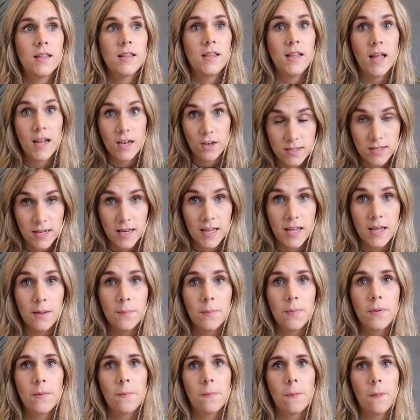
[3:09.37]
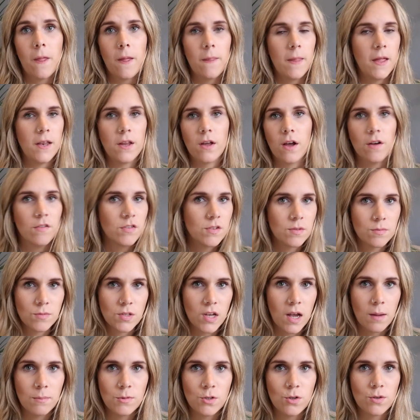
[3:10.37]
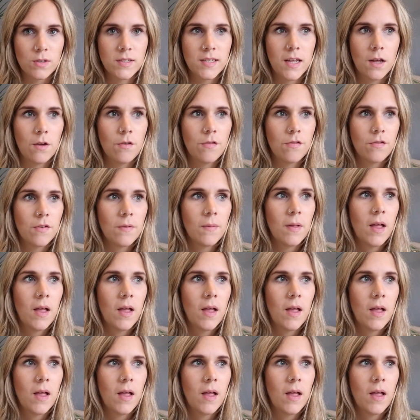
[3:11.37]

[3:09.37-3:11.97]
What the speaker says: then sleep, and then you have some time to yourself.